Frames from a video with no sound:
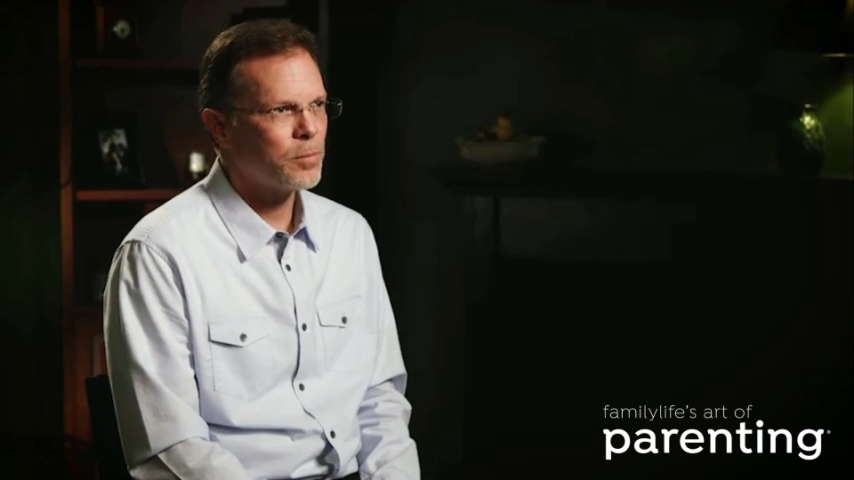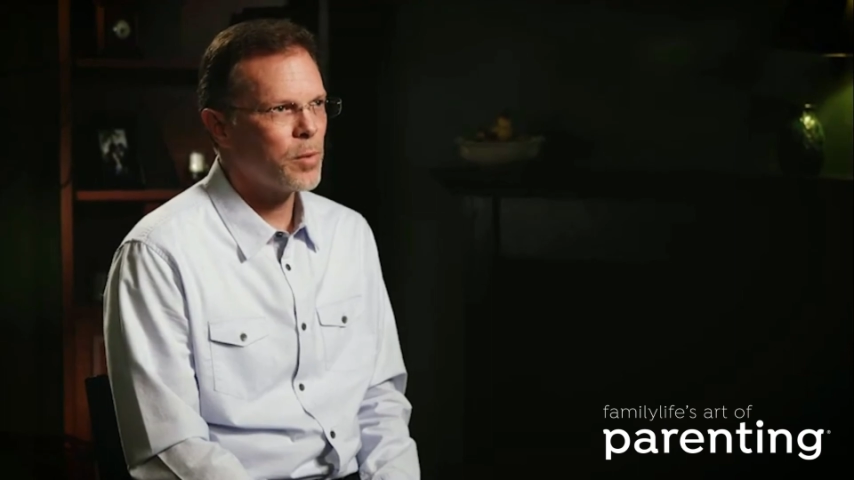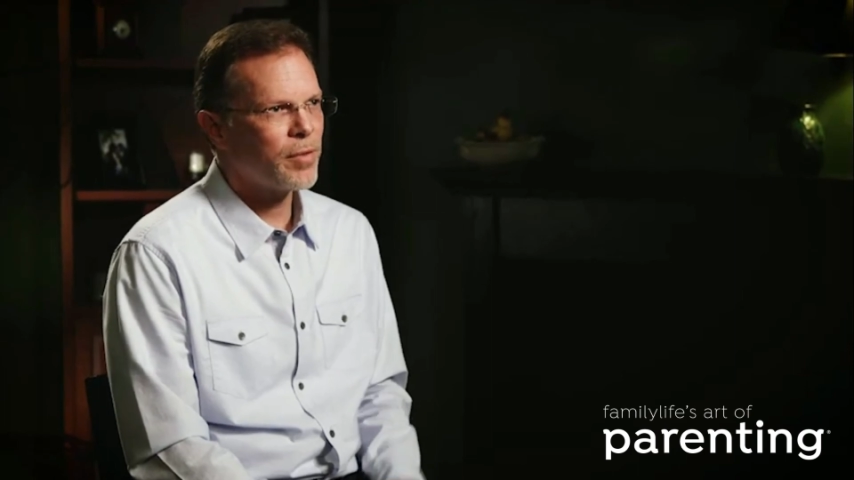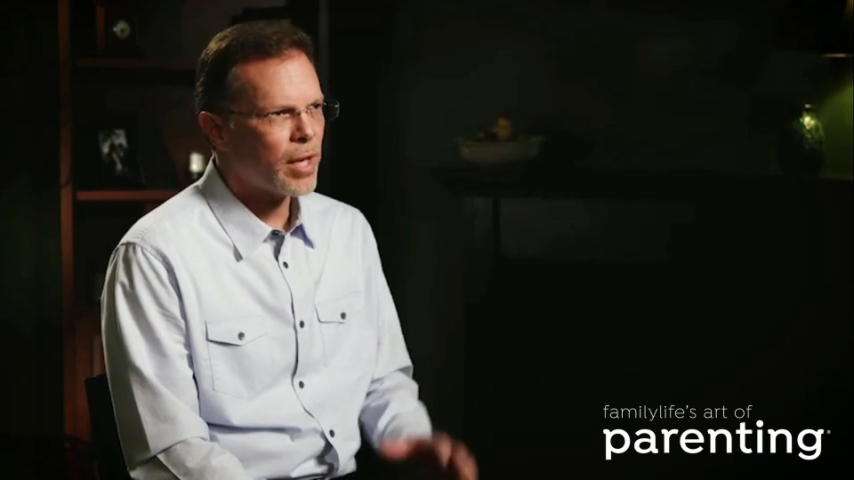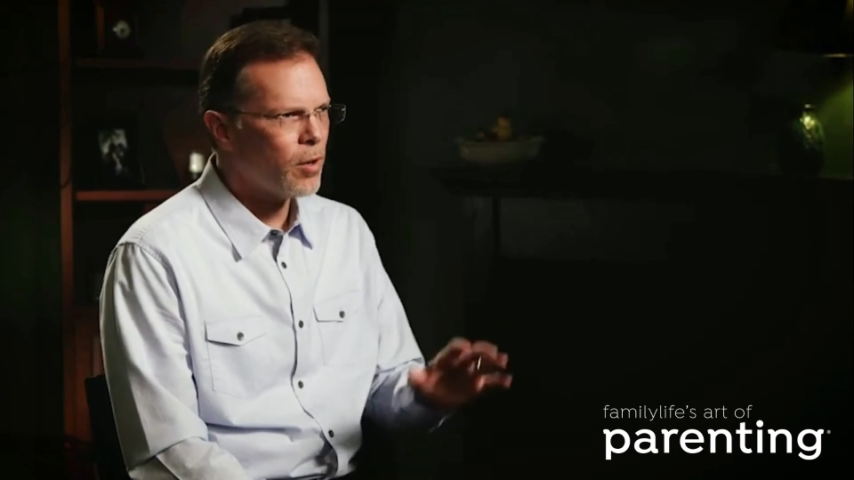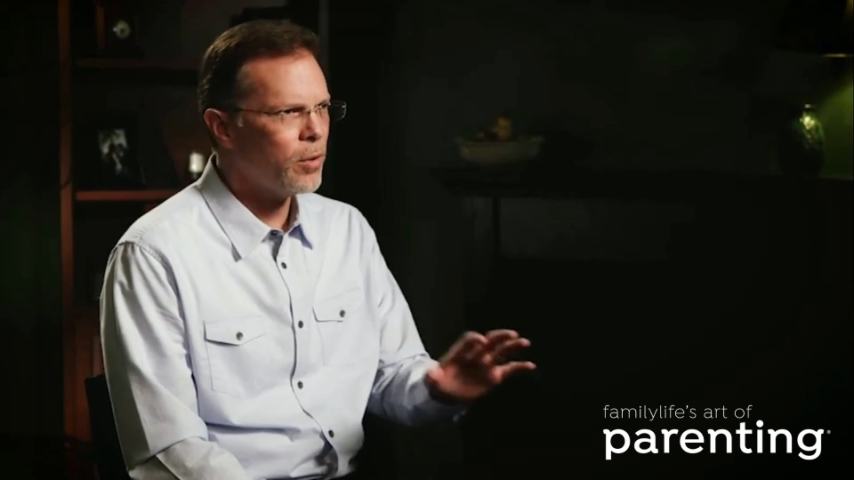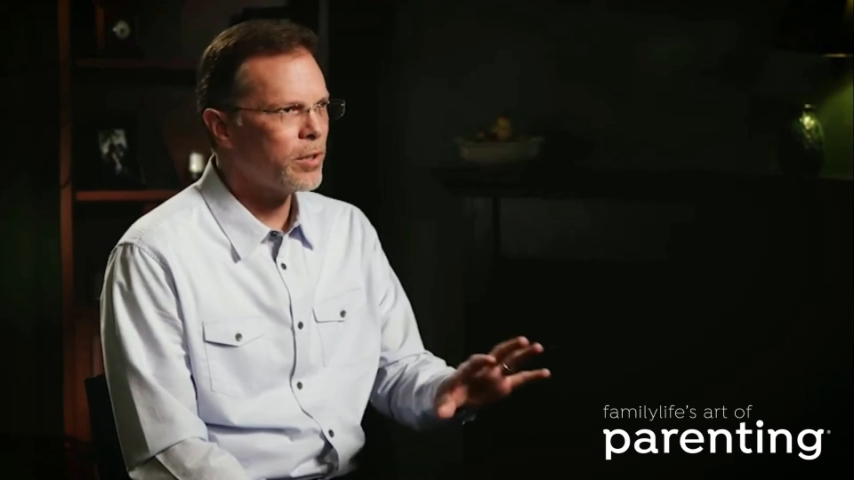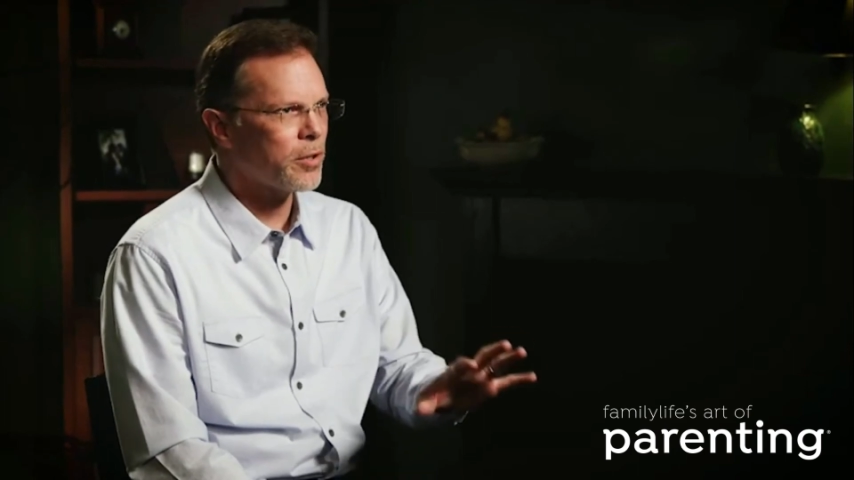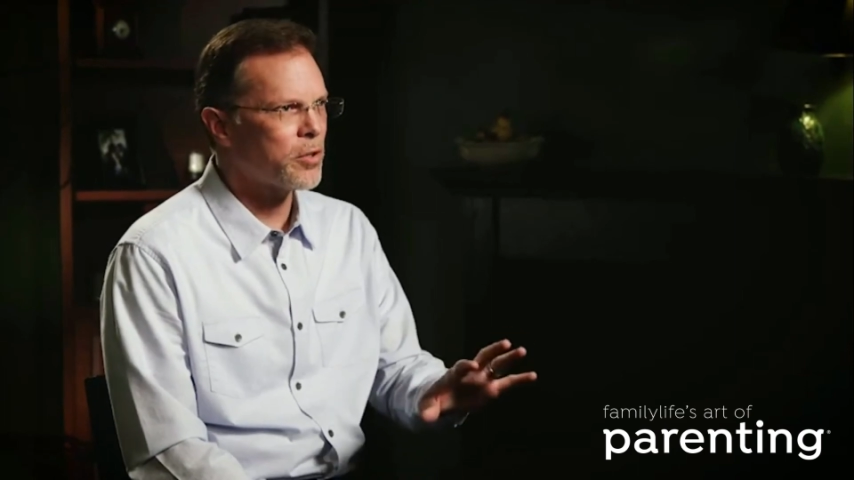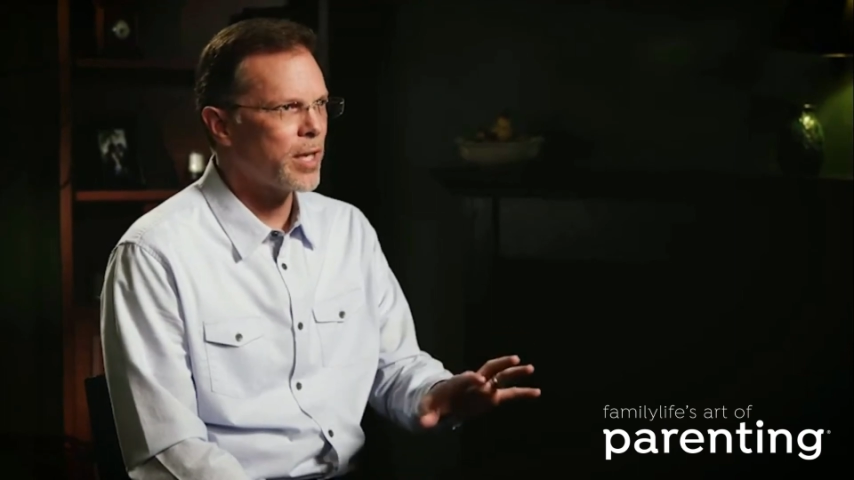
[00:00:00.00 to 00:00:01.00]
We've got a whole
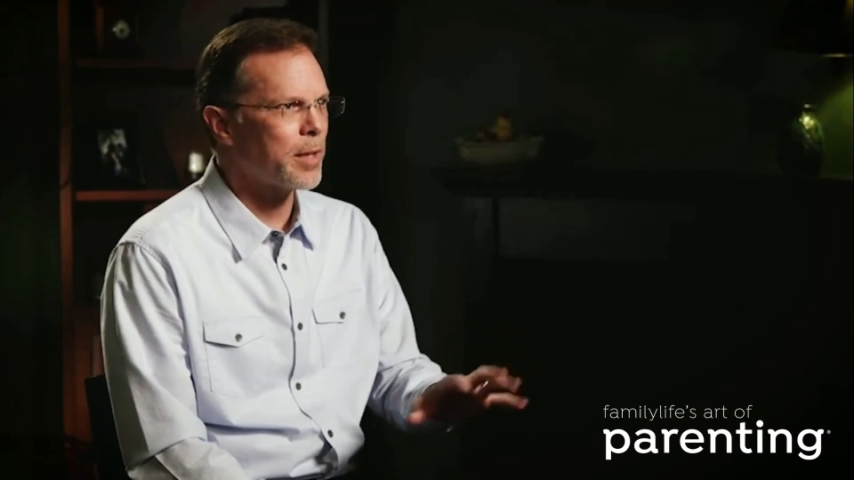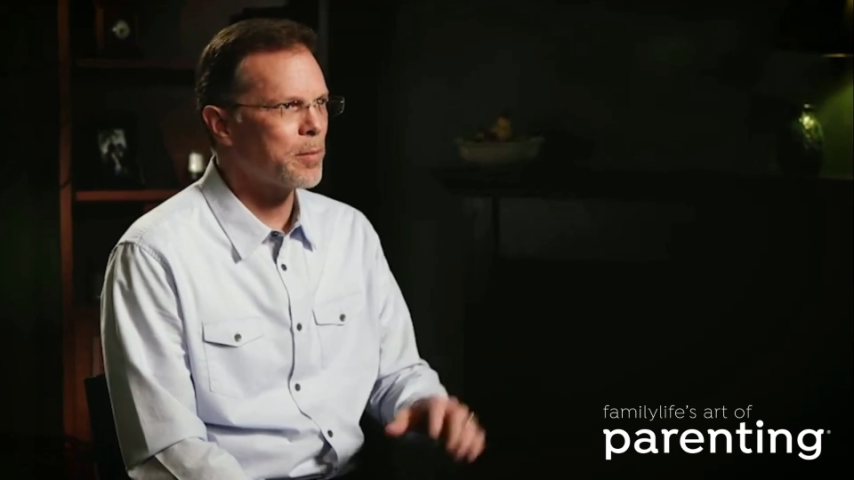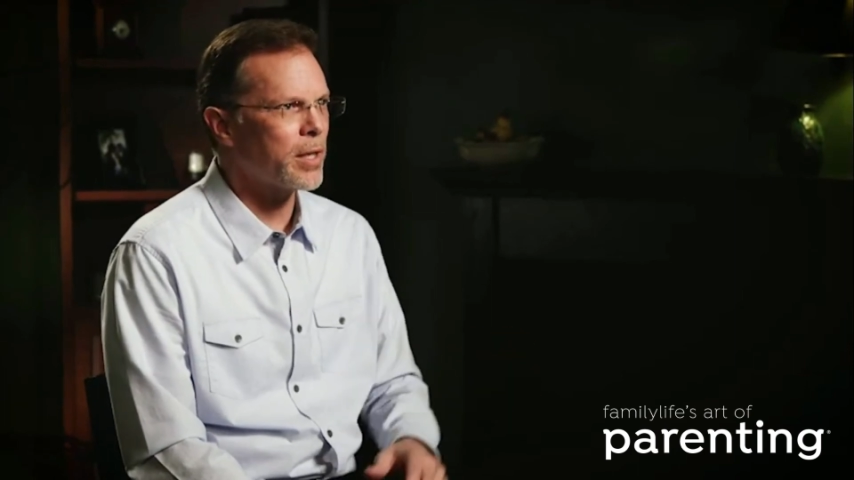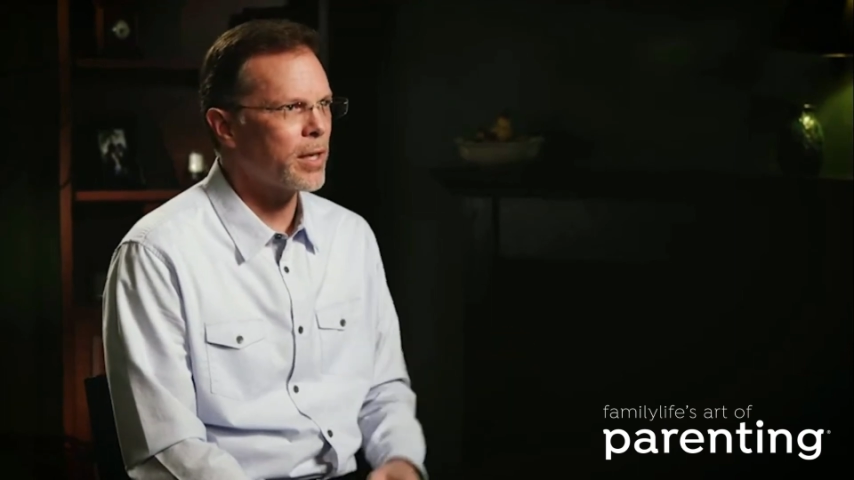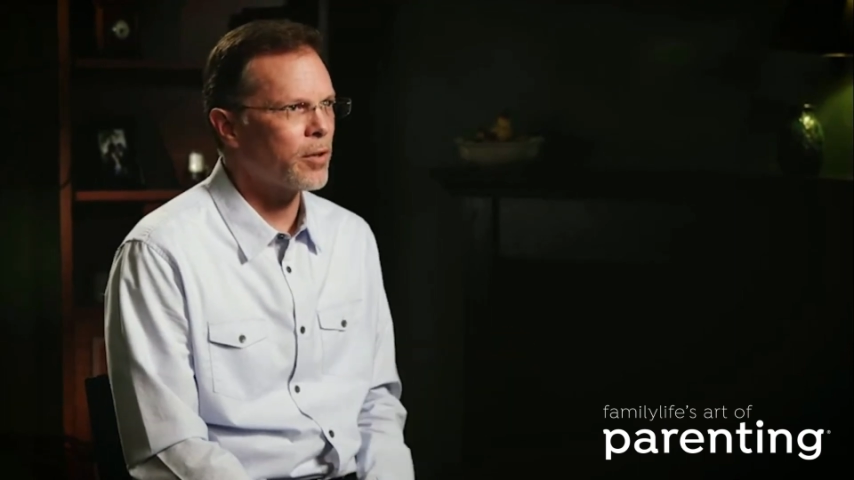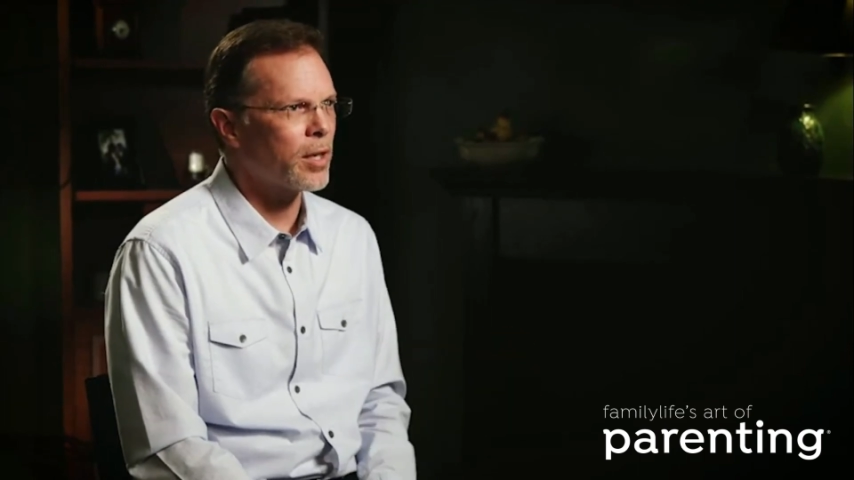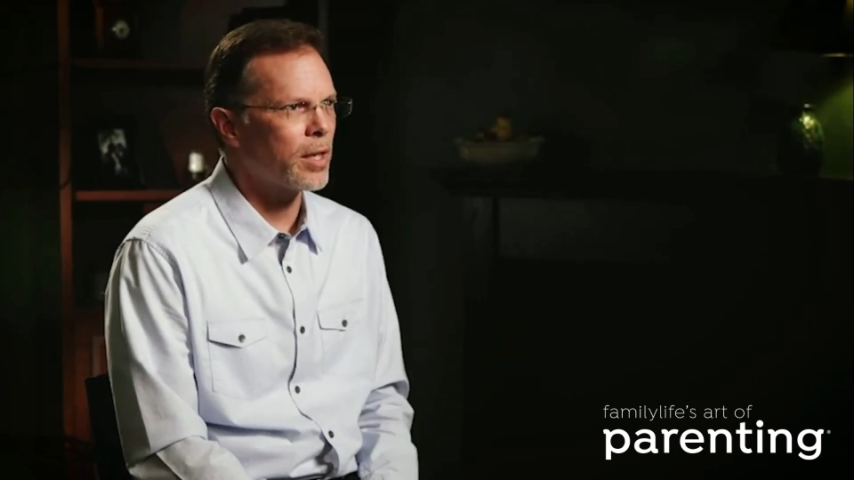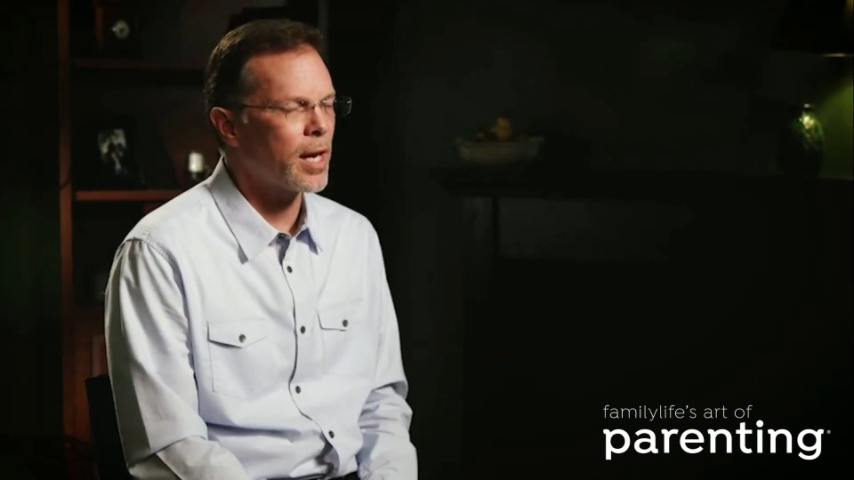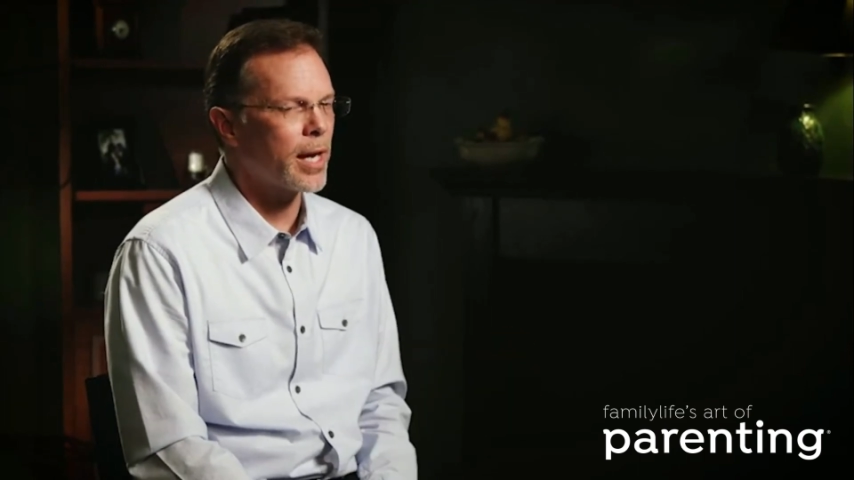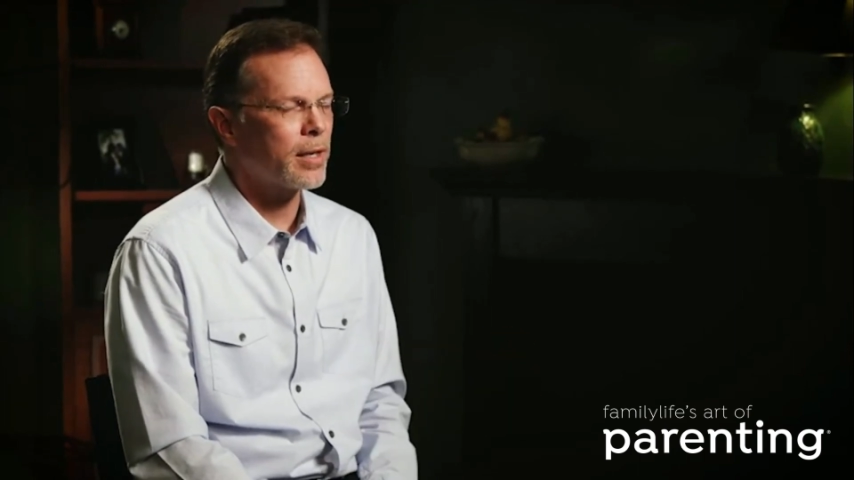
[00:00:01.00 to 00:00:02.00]
nother segment here
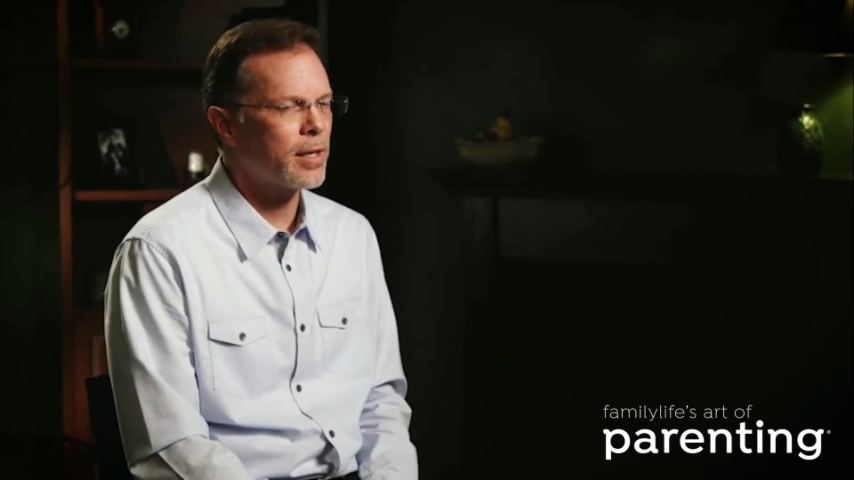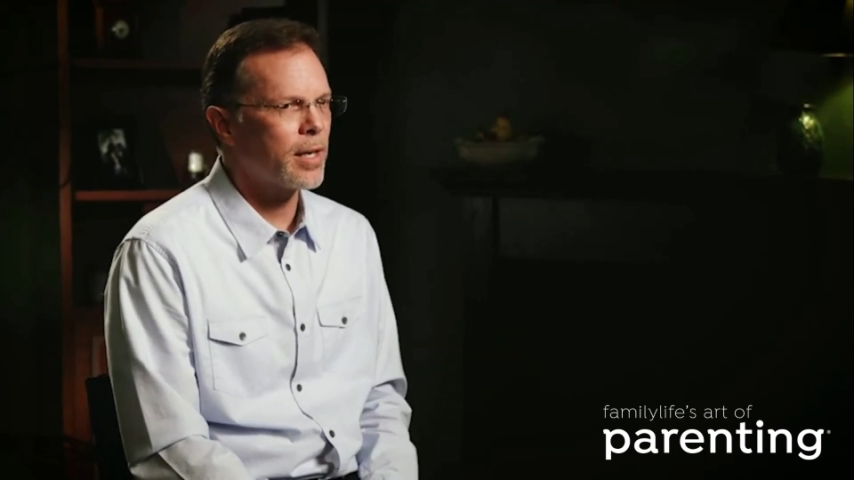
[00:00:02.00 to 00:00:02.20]
online